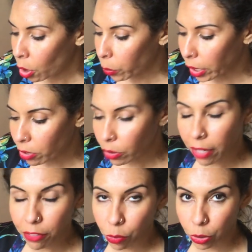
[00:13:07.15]
We also
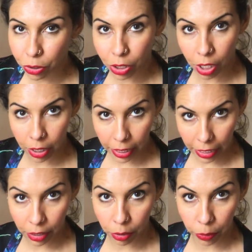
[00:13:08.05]
have the World card
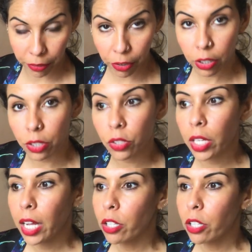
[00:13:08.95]
in the reverse.